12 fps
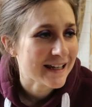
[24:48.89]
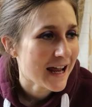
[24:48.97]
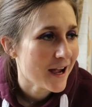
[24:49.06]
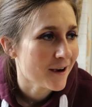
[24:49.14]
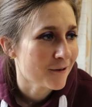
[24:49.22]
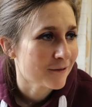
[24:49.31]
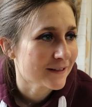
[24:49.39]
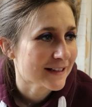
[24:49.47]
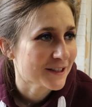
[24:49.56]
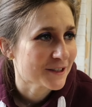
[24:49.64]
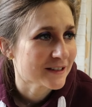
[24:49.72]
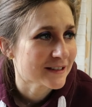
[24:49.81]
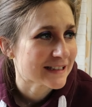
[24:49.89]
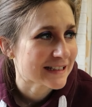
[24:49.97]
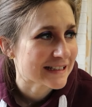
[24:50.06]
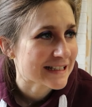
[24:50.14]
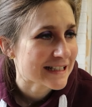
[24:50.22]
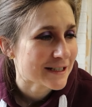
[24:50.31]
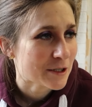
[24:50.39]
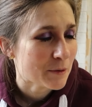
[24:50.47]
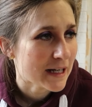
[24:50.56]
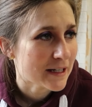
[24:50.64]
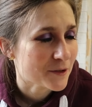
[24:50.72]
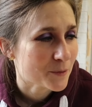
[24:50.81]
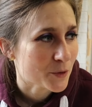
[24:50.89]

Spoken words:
Now, I know I didn't get quite as